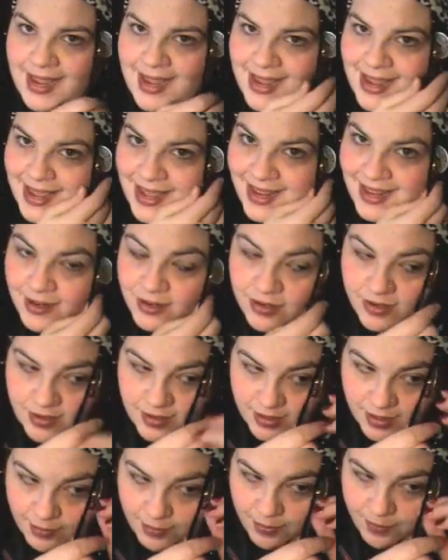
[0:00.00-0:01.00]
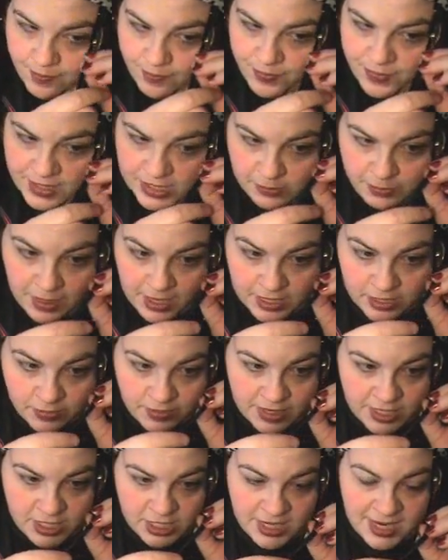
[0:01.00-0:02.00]
And the spots
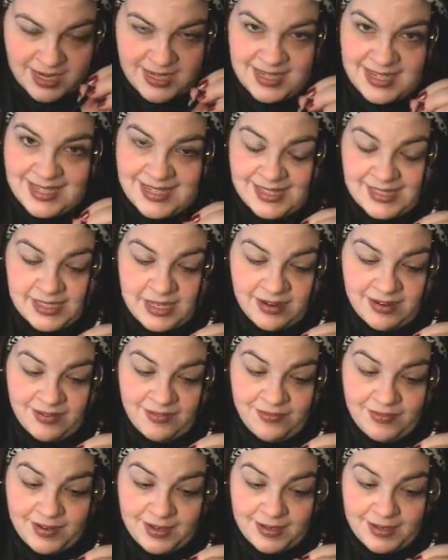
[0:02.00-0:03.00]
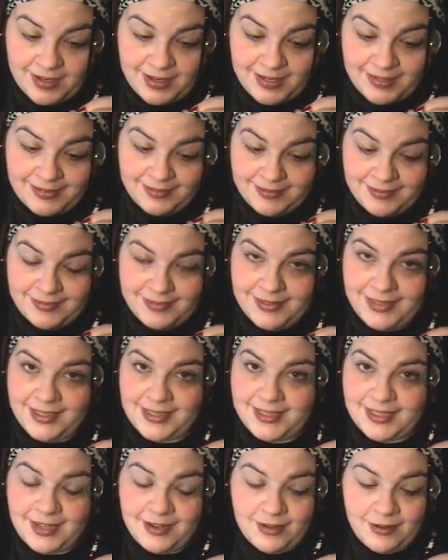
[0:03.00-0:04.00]
where I checked it, it sounded fine.
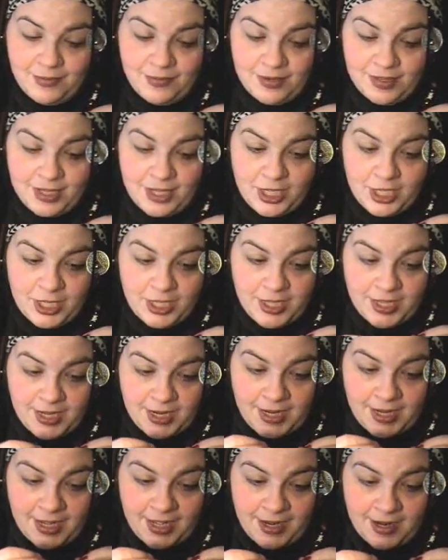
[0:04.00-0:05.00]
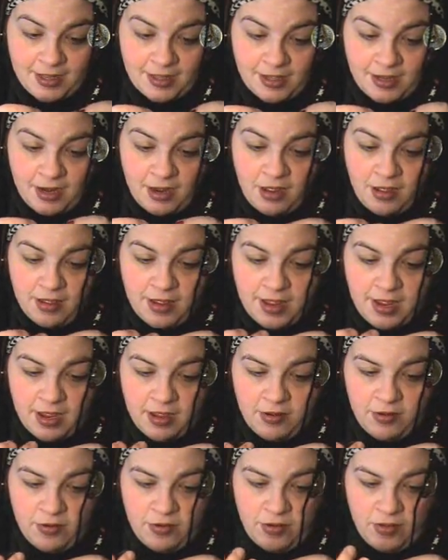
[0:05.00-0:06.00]
It sounded really good. And I thought, okay,
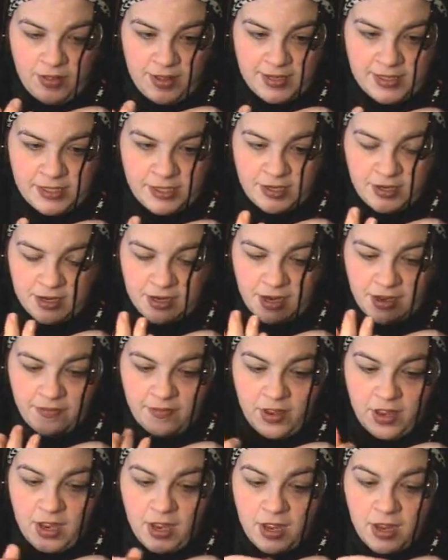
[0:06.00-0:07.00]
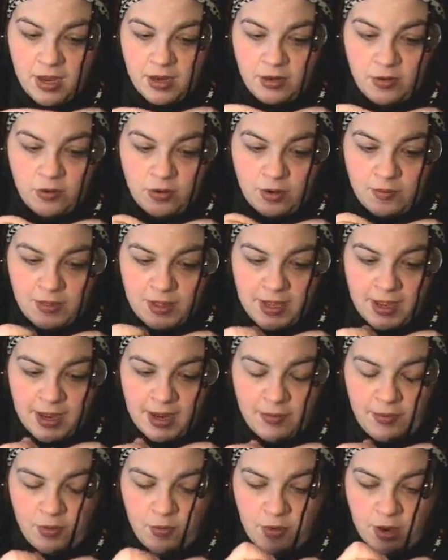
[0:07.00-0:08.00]
cool, that's good enough. Normally,
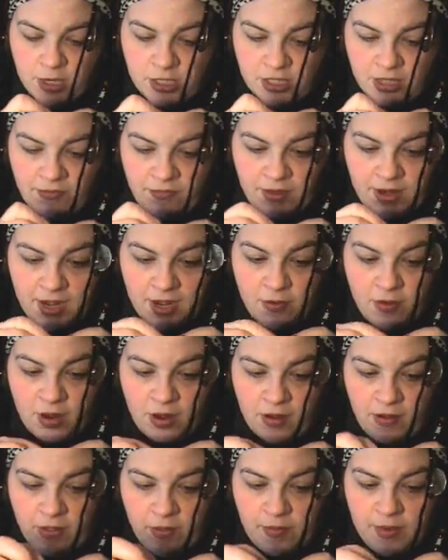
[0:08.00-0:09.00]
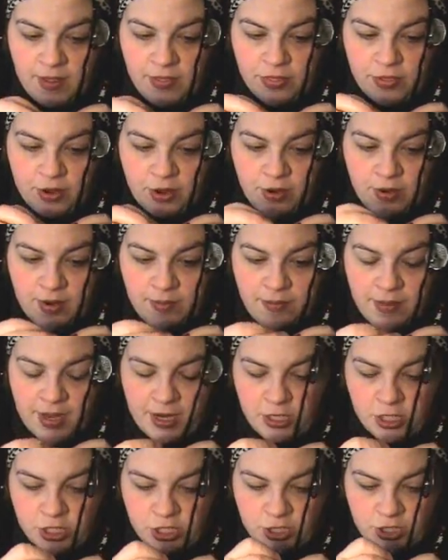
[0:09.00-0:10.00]
I would watch the video all the way through and
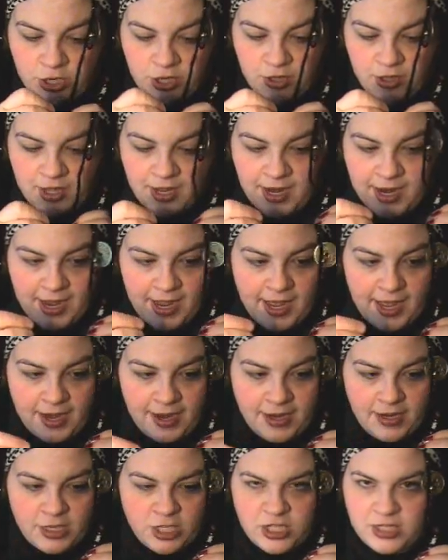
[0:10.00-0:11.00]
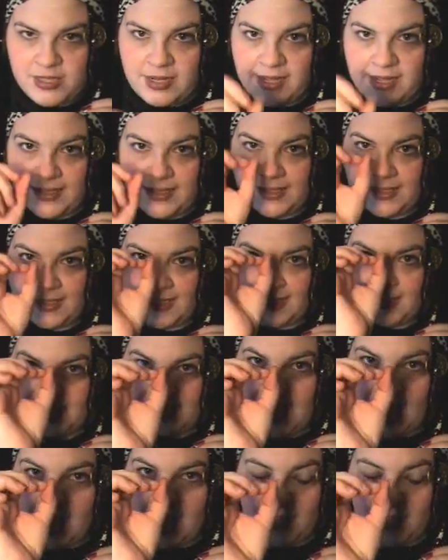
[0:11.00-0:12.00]
make sure that I had it just
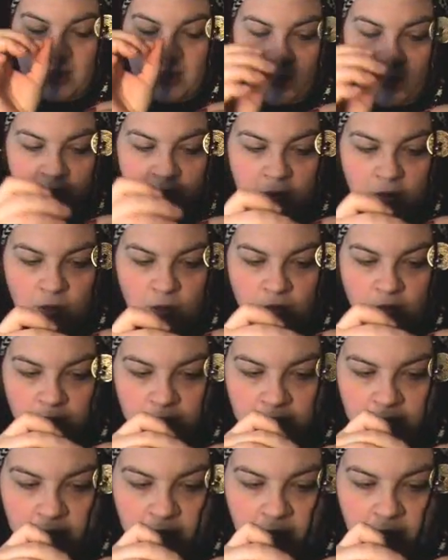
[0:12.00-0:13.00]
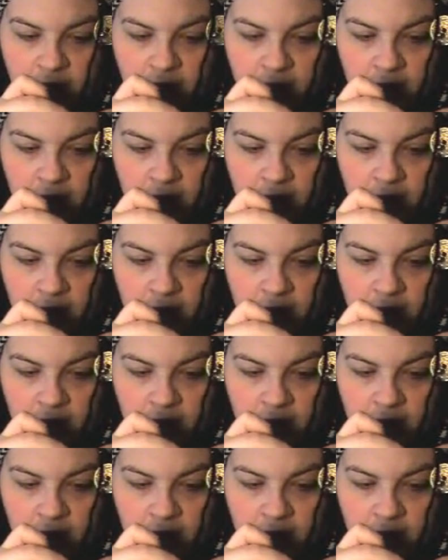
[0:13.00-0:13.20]
exactly the way I wanted it.